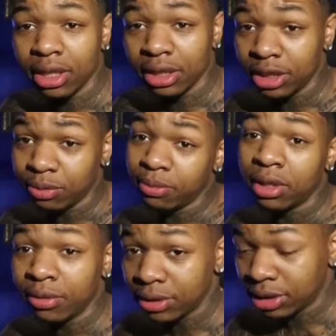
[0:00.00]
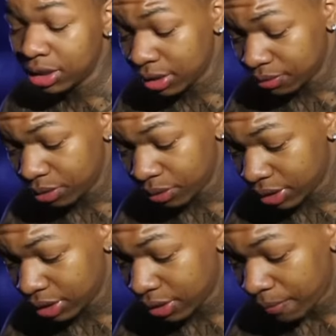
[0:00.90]
and this mug was tough,
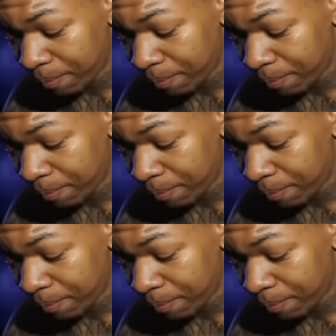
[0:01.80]
twin.